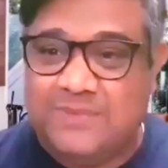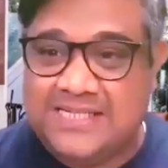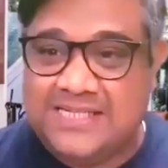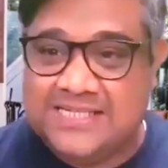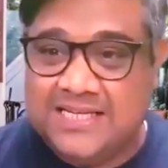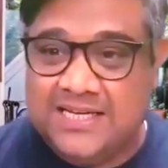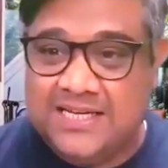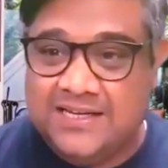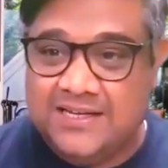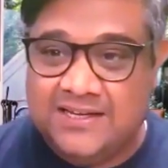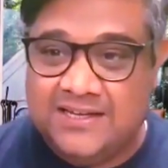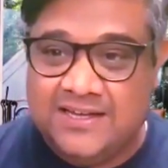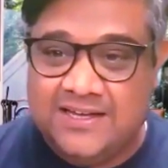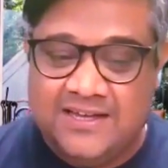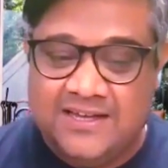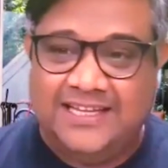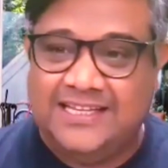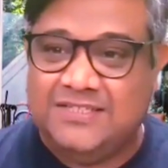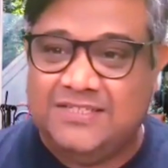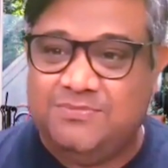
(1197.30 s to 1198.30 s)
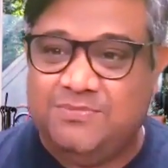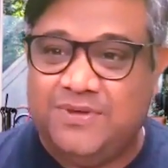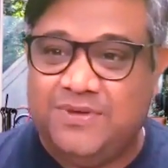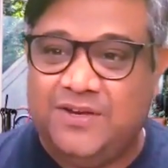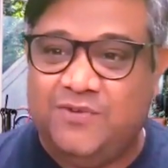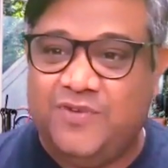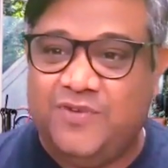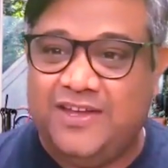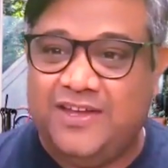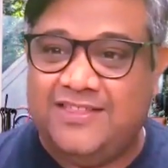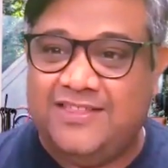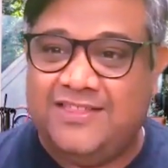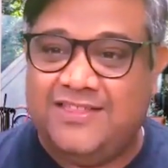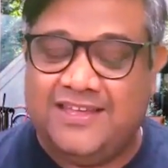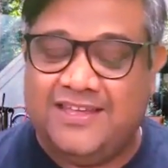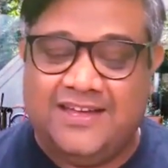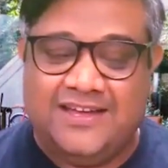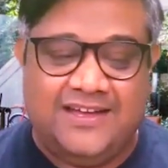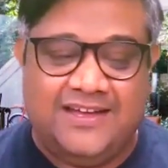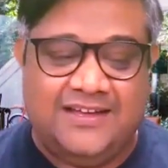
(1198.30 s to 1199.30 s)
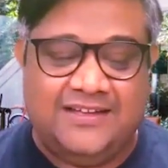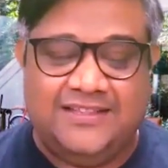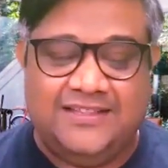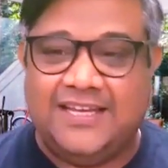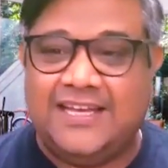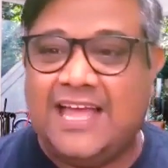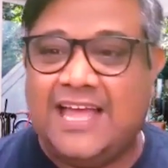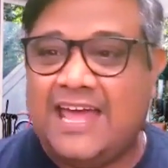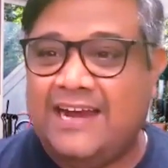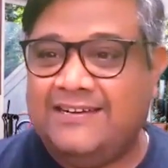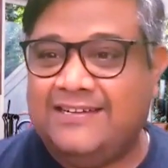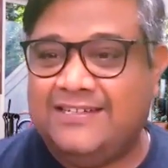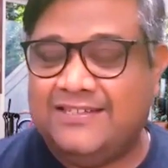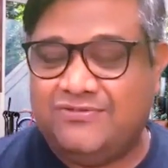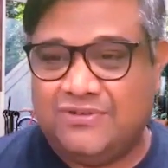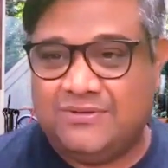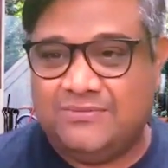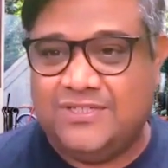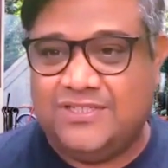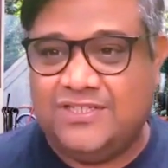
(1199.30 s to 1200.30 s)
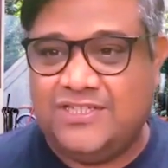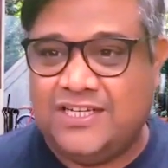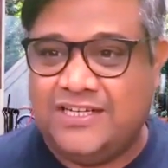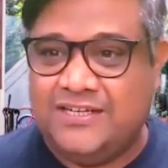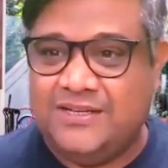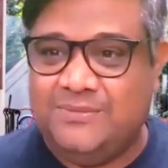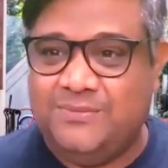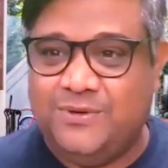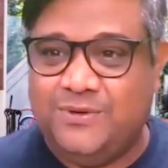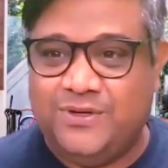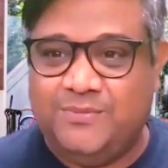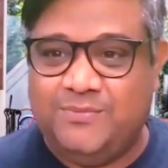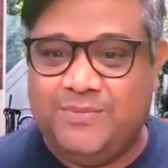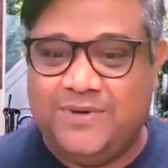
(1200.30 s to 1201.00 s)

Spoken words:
Disney. Tailspin with the characters from the Jungle Book,